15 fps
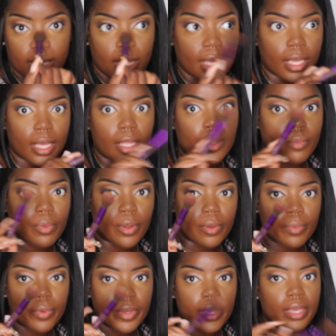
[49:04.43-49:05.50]
like
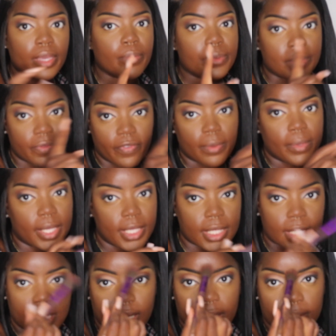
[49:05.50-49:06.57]
inappropriate, it was from his
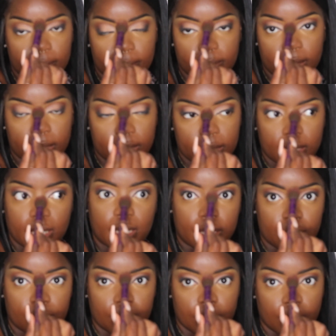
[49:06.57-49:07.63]
side, because like I
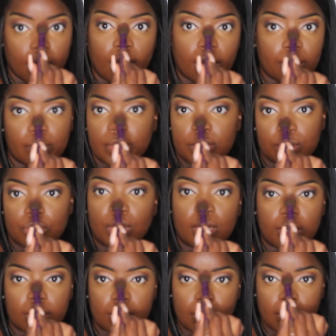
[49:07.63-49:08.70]
told y'all, I wasn't trying
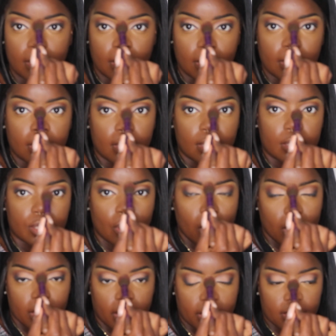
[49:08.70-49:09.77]
to
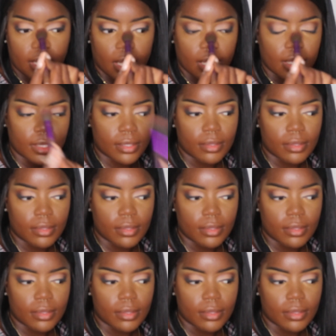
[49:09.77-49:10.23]
talk like that